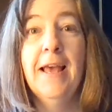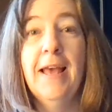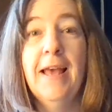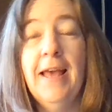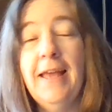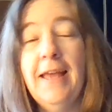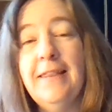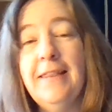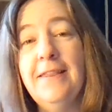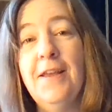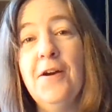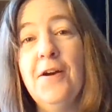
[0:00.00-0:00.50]

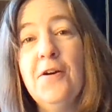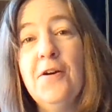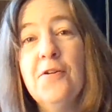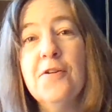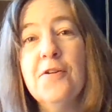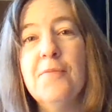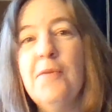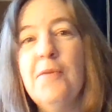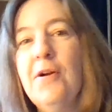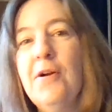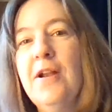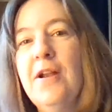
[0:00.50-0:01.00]
Hello,
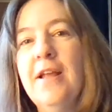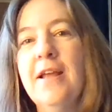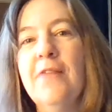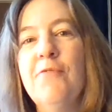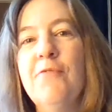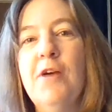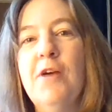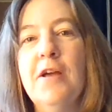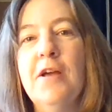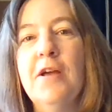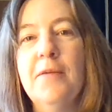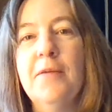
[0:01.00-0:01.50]
good morning, and
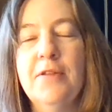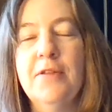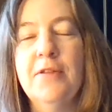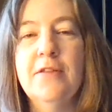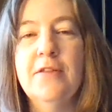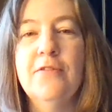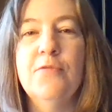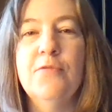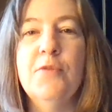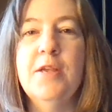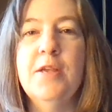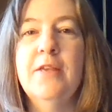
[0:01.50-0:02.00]
welcome to
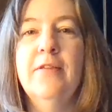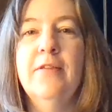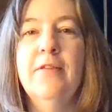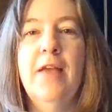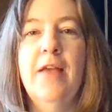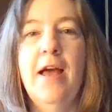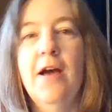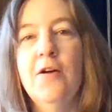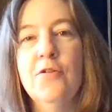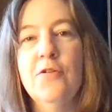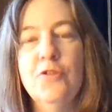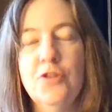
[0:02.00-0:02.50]
this week's
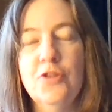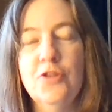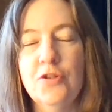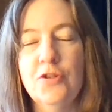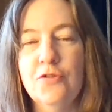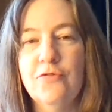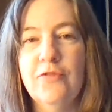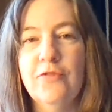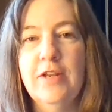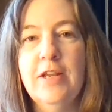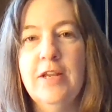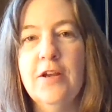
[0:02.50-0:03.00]

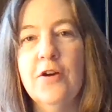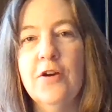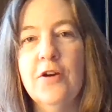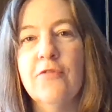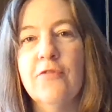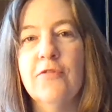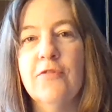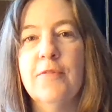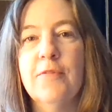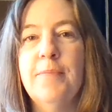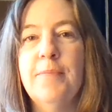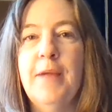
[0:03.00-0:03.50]
how-to video
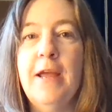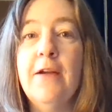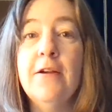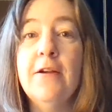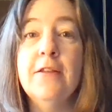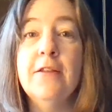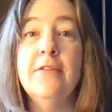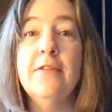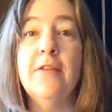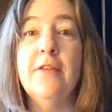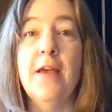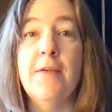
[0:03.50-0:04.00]
for
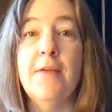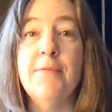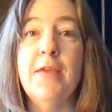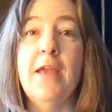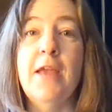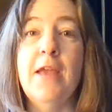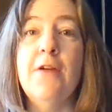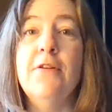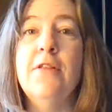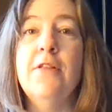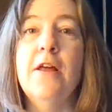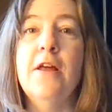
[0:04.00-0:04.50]
parents. I'm
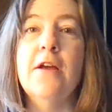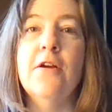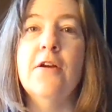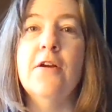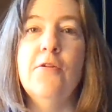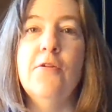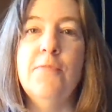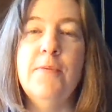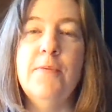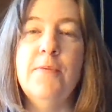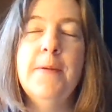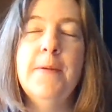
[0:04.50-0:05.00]
Karen
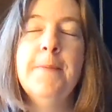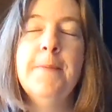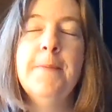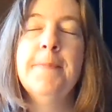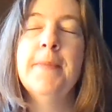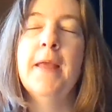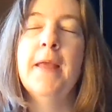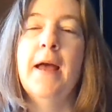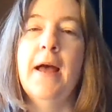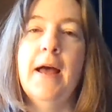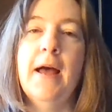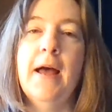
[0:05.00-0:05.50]
Lockhope.
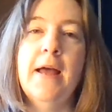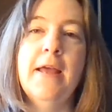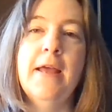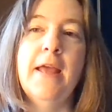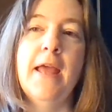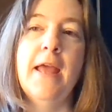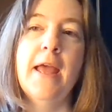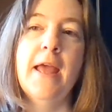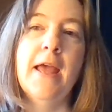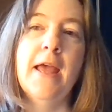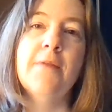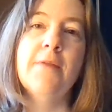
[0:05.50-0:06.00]
I
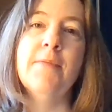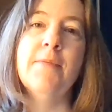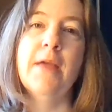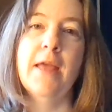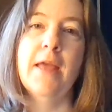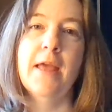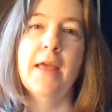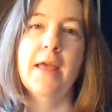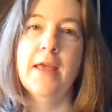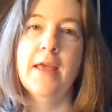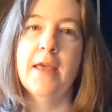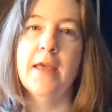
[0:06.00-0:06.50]
am
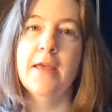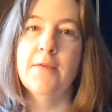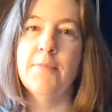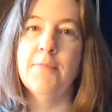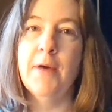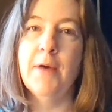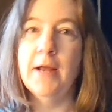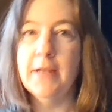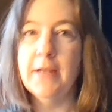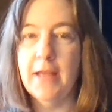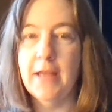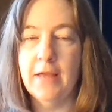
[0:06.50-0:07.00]
a
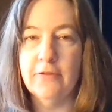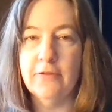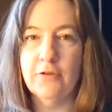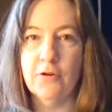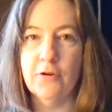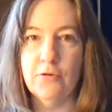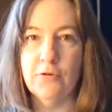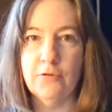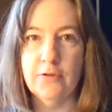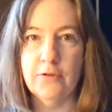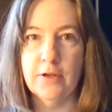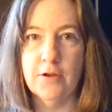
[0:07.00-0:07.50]
podcast
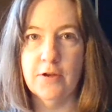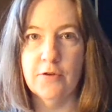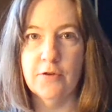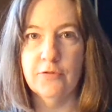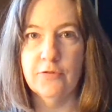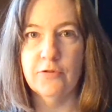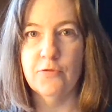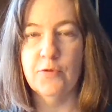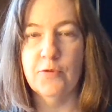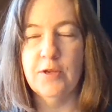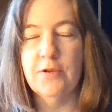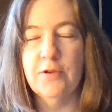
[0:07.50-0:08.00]
host. I
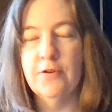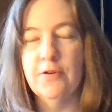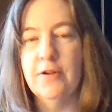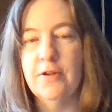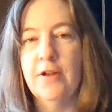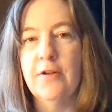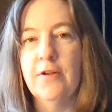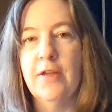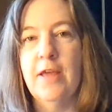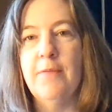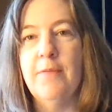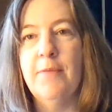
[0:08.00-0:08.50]
host the We Turned
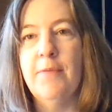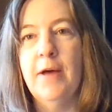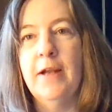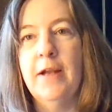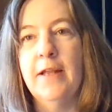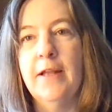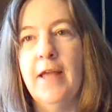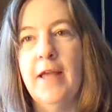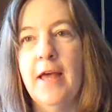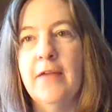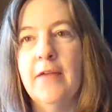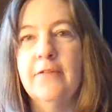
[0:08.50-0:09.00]
Out Okay
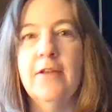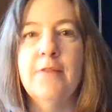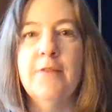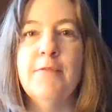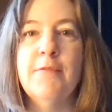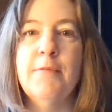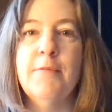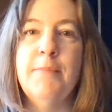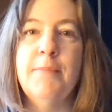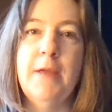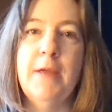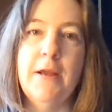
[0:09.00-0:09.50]
podcast. I'm
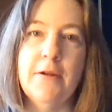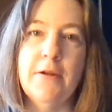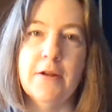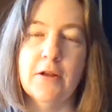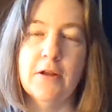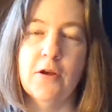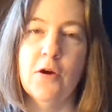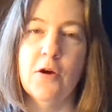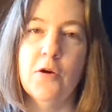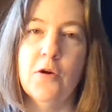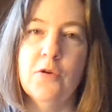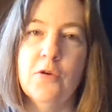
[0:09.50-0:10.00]
a parent
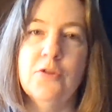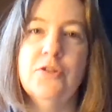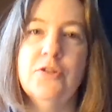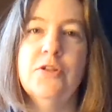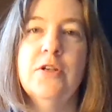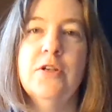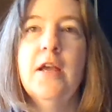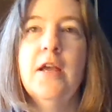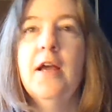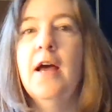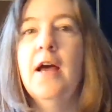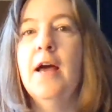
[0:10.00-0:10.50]
coach.
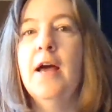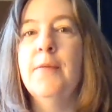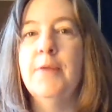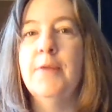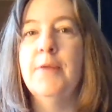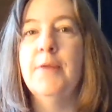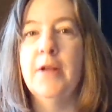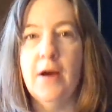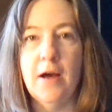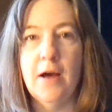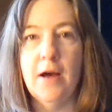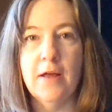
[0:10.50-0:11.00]
I'm
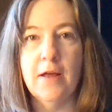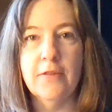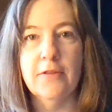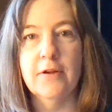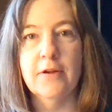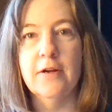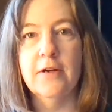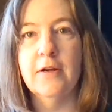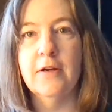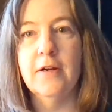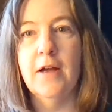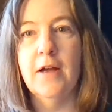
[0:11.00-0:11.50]
an
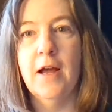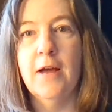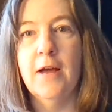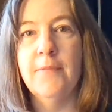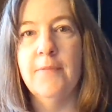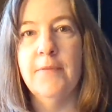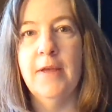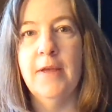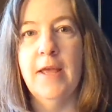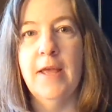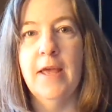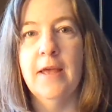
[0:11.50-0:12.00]
author,
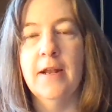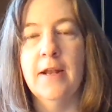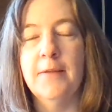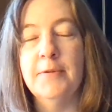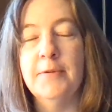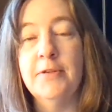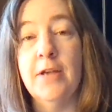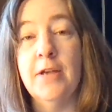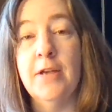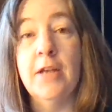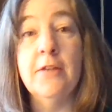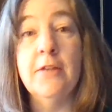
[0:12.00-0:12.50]
and I'm
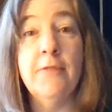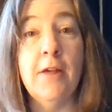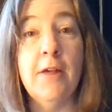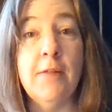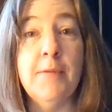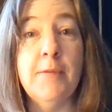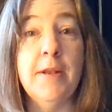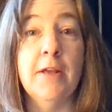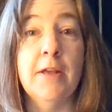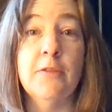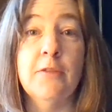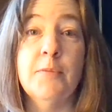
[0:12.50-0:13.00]
a child
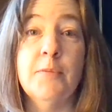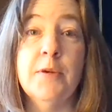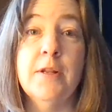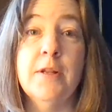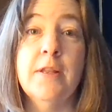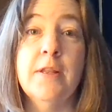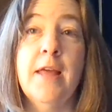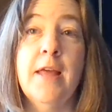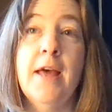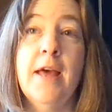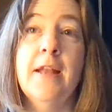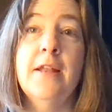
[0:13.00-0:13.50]
development expert,
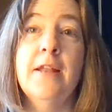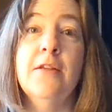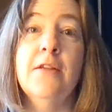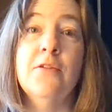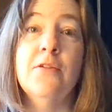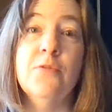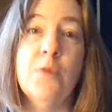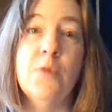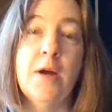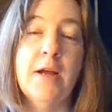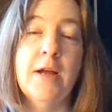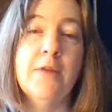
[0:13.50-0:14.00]
and that
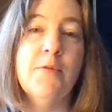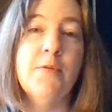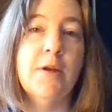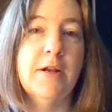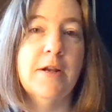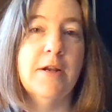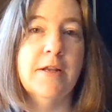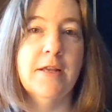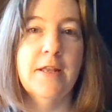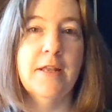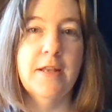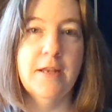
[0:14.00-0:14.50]
is why I
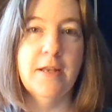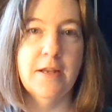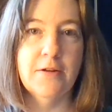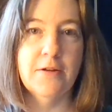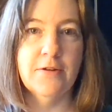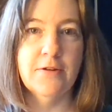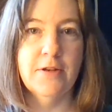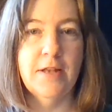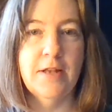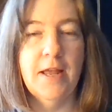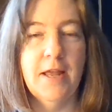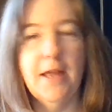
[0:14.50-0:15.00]
wanted to get in
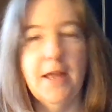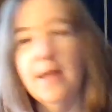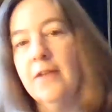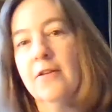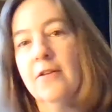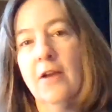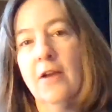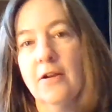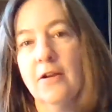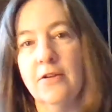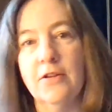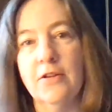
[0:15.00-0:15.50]
here today and
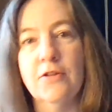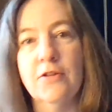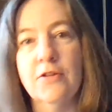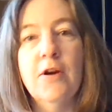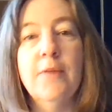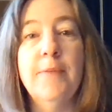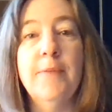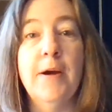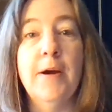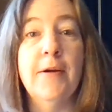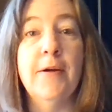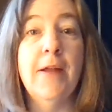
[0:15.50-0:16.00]
talk to you
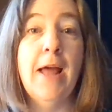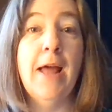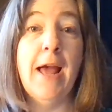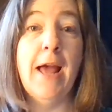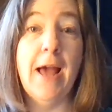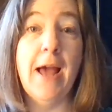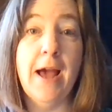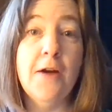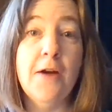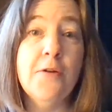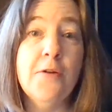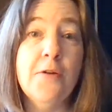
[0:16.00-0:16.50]
about
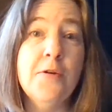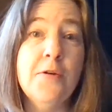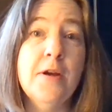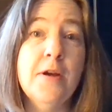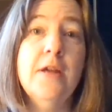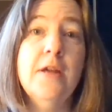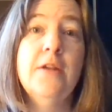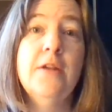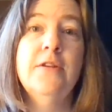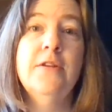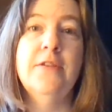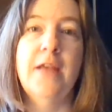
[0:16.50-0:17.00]
how
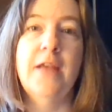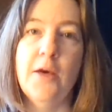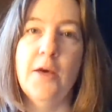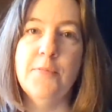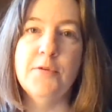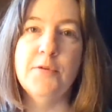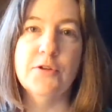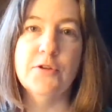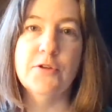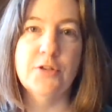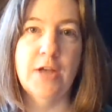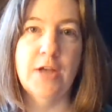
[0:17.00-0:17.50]
to
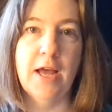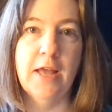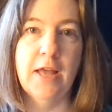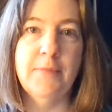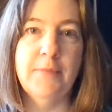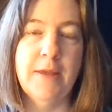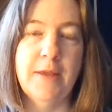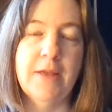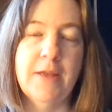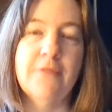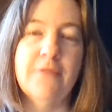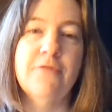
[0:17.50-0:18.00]
help your child
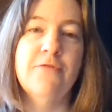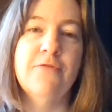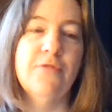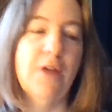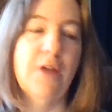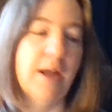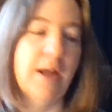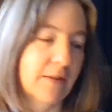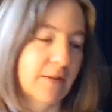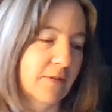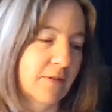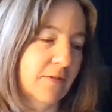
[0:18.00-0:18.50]
make
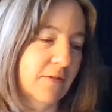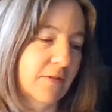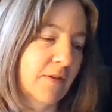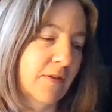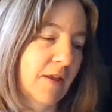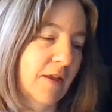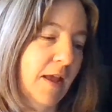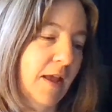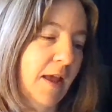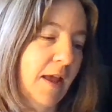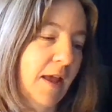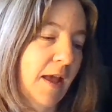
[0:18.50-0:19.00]
friends.
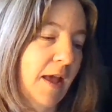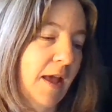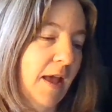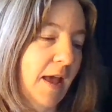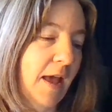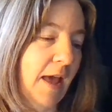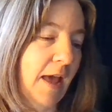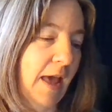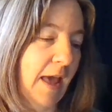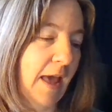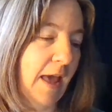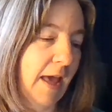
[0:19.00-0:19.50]

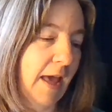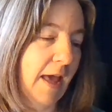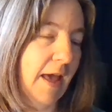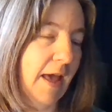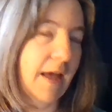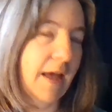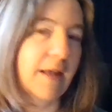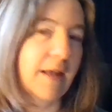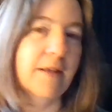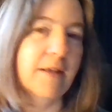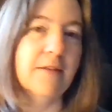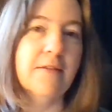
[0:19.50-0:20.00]

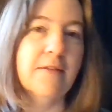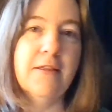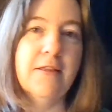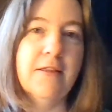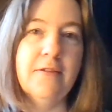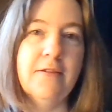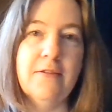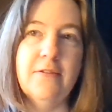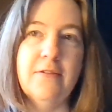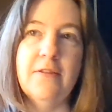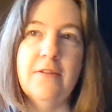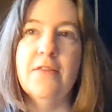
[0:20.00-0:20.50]
And
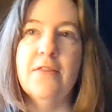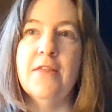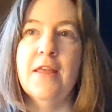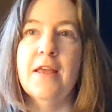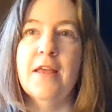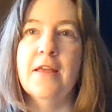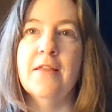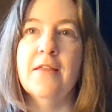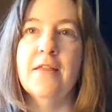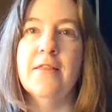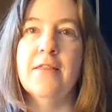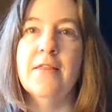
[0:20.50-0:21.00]
this is a
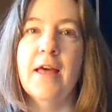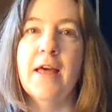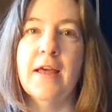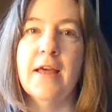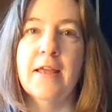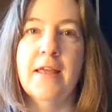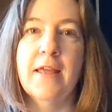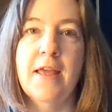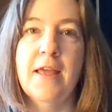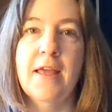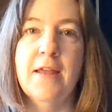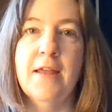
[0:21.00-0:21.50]
thing
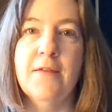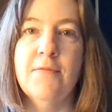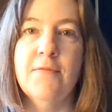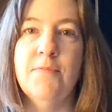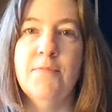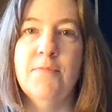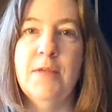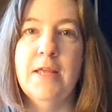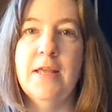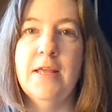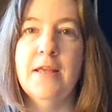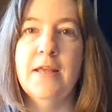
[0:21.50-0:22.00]
that can
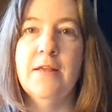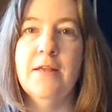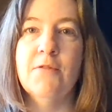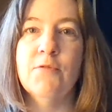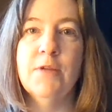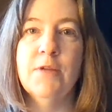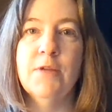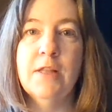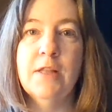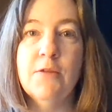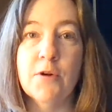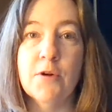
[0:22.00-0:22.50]
be
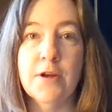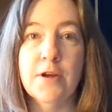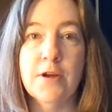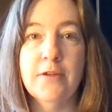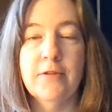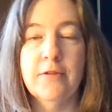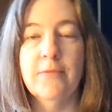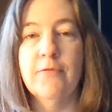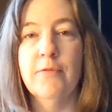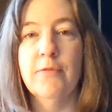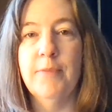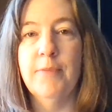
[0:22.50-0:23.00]
really
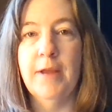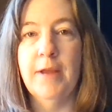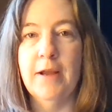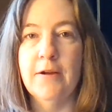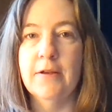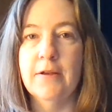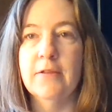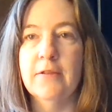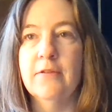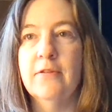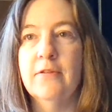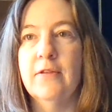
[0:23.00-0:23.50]
worrisome for
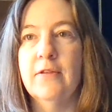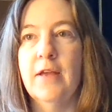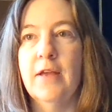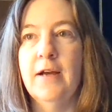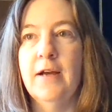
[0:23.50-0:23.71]
parents.